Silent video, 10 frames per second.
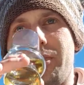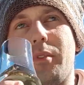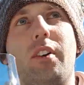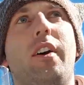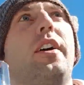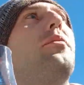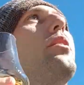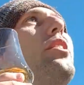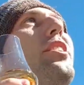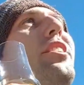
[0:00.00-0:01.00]
Alright,
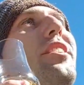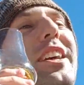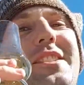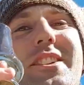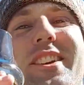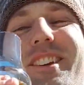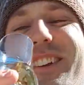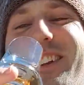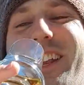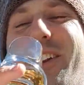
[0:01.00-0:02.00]
let's
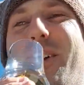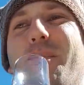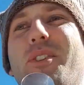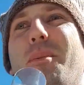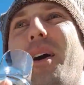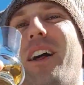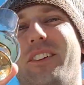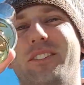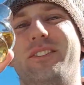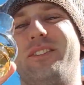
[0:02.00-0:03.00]
get on with the
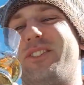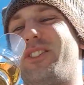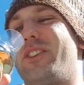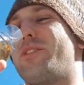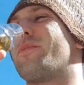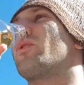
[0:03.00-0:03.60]
palate. Cheers.